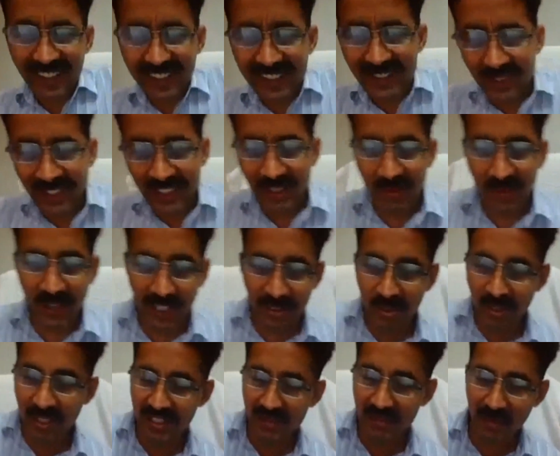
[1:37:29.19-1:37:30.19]
there's this
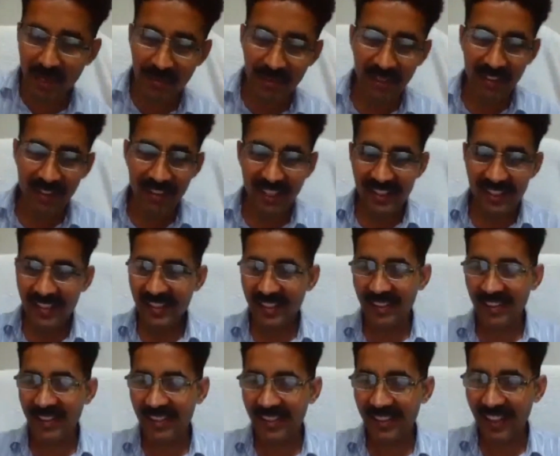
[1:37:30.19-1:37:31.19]
one question maybe
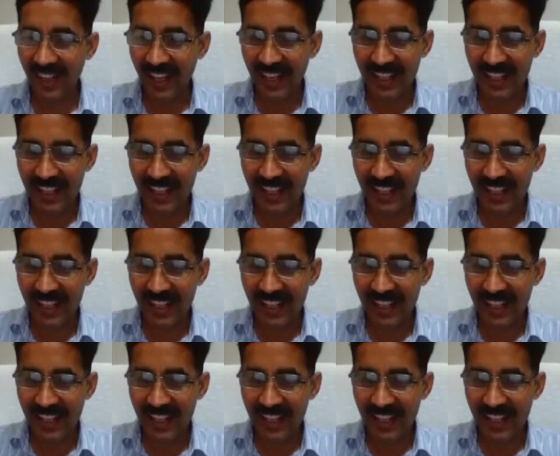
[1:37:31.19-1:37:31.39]
that's the,